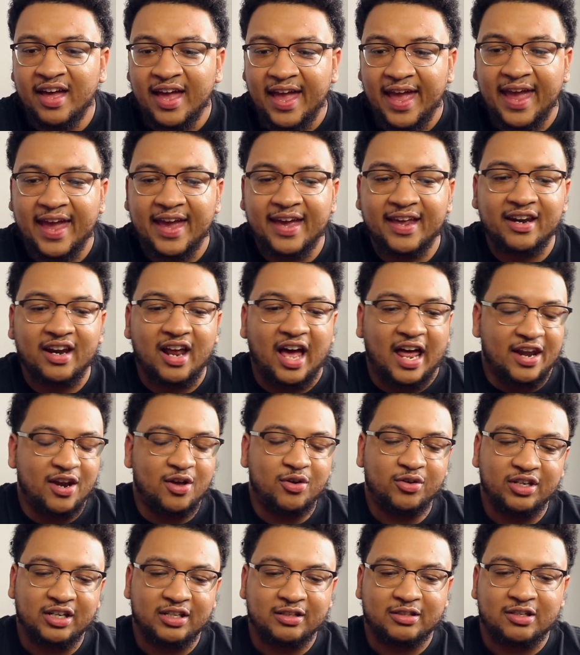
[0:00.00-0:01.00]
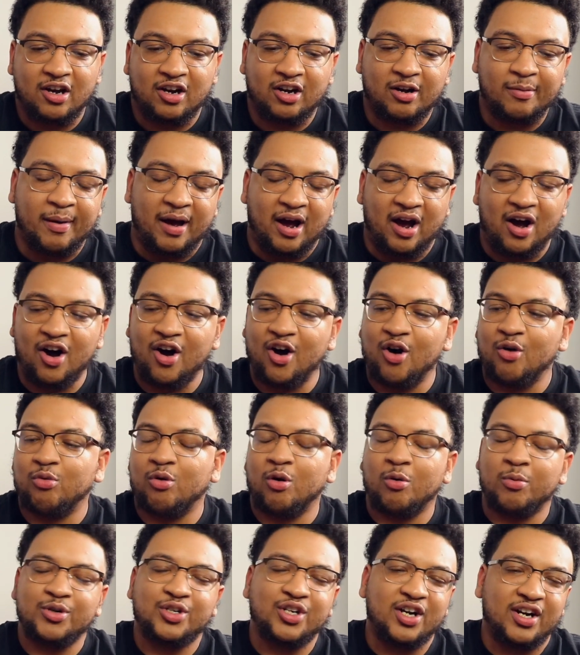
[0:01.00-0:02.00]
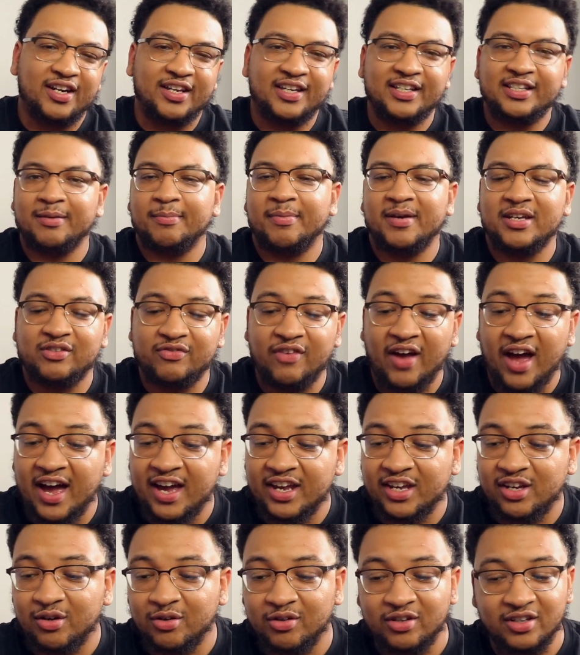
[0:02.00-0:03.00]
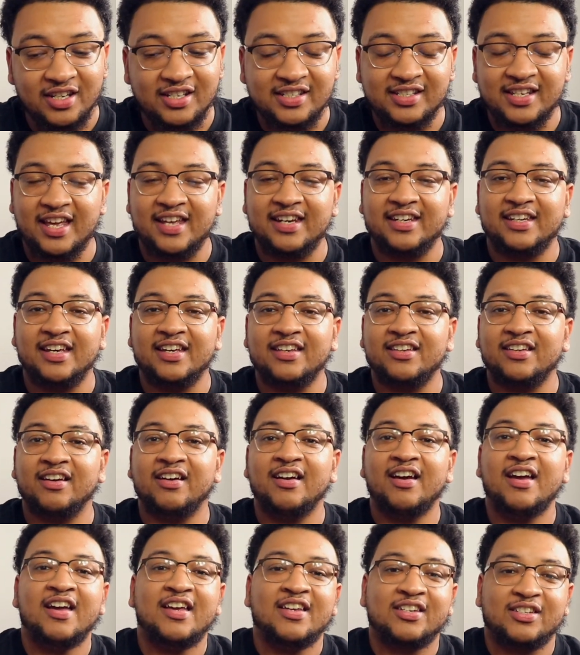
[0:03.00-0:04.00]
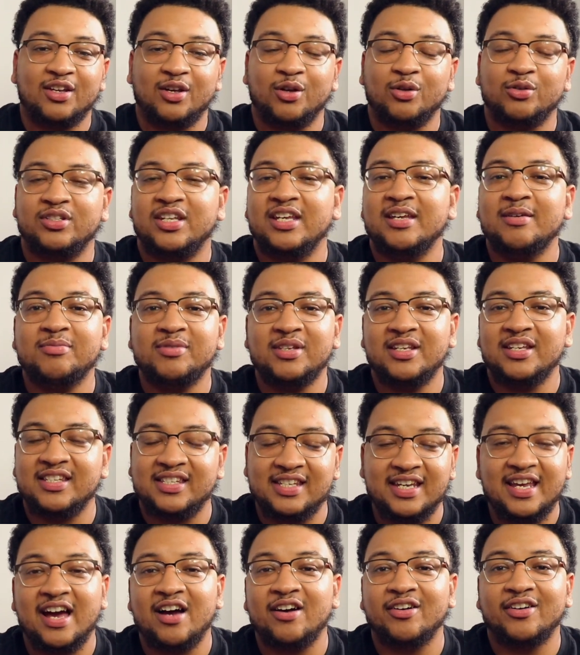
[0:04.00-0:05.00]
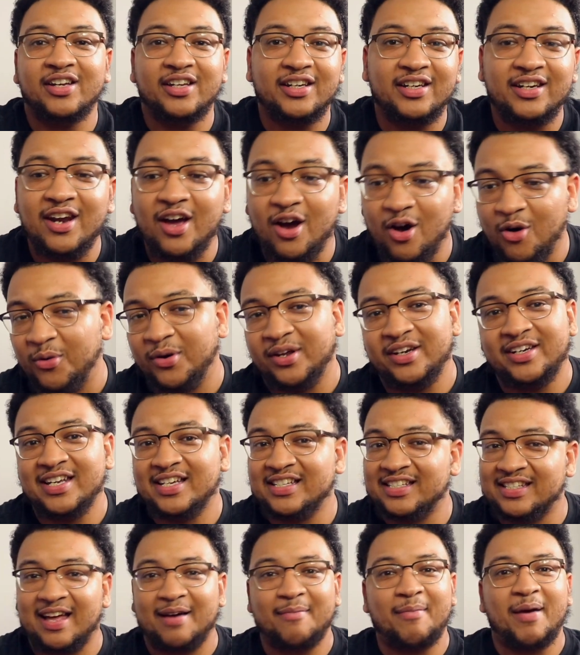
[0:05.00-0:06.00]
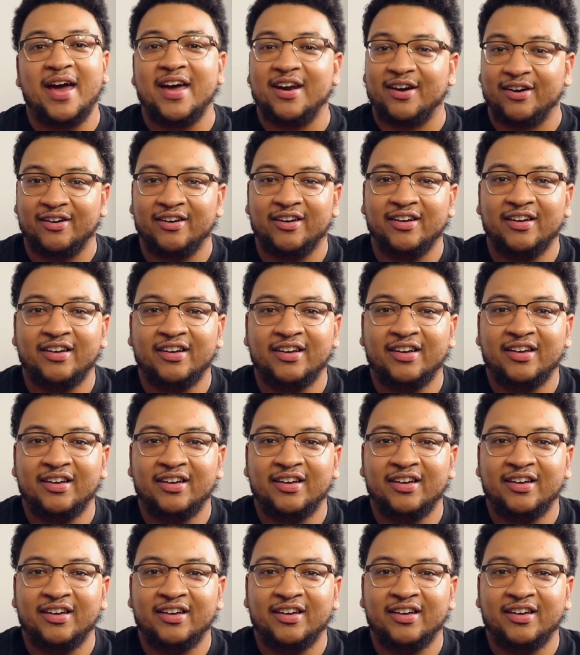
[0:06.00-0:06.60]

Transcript: And I know you could talk about, oh, well, we're trying to get the best value and this, that, and the other, so teams need to see how good. No, it does not matter.